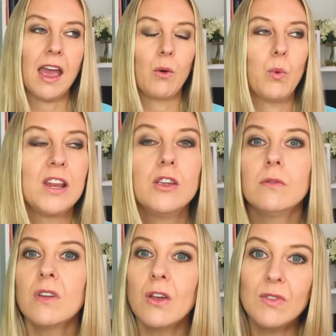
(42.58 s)
when
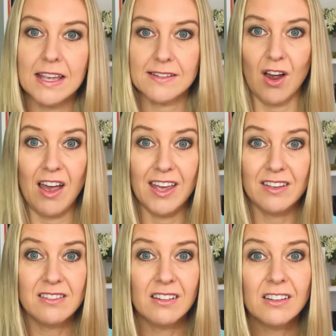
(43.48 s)
you know they're
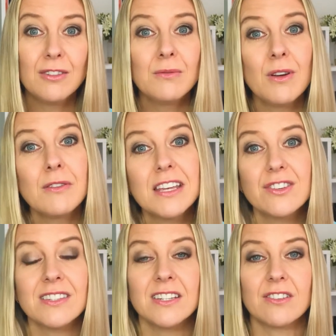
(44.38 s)
tired and you know they
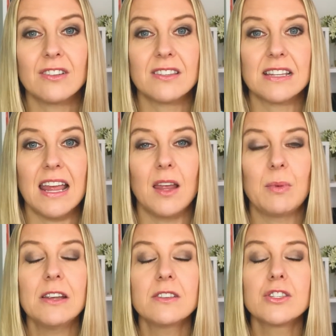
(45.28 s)
just need to go to sleep,
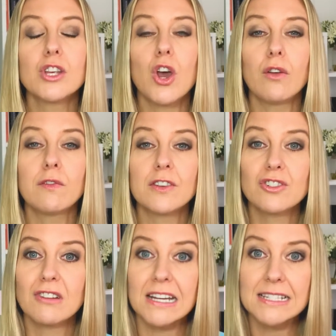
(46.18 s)
it's so
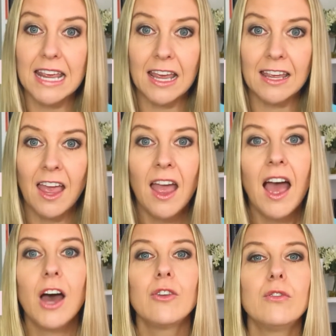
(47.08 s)
frustrating.
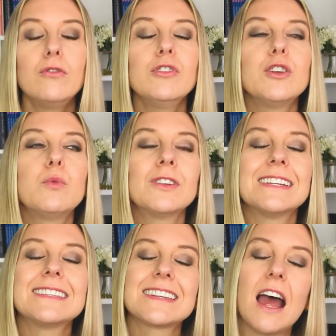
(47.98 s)
And all you
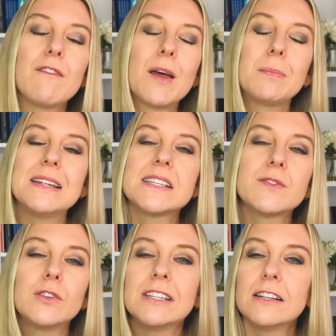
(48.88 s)
want is to have that
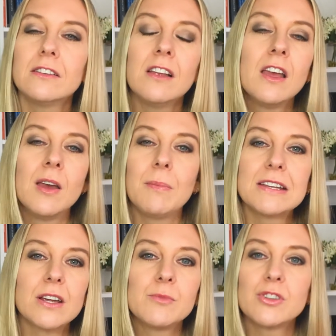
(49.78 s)
blissful little
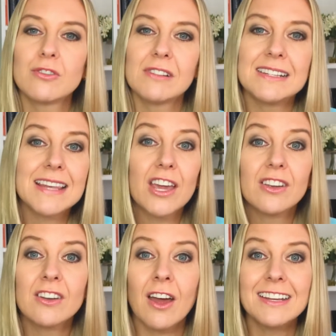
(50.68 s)
bedtime story, say
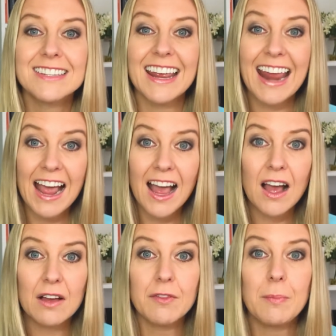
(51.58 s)
goodnight, and
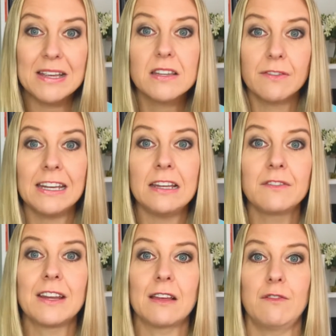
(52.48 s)
have a bit of an
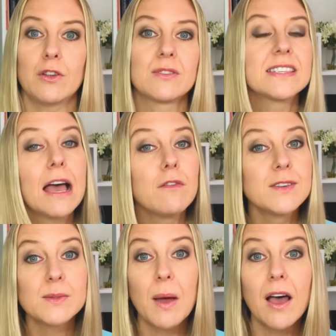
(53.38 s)
evening for yourself
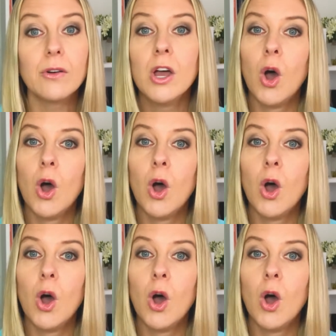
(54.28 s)
as well.